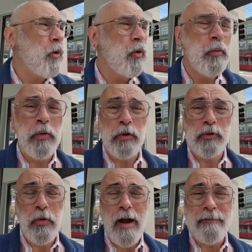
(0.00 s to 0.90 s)
Uber
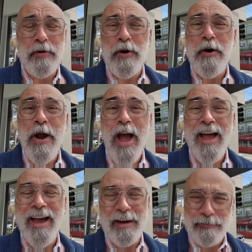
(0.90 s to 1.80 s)
driver
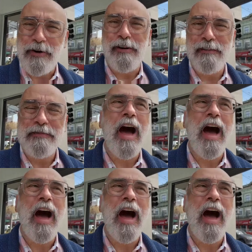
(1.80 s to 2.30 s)
ever.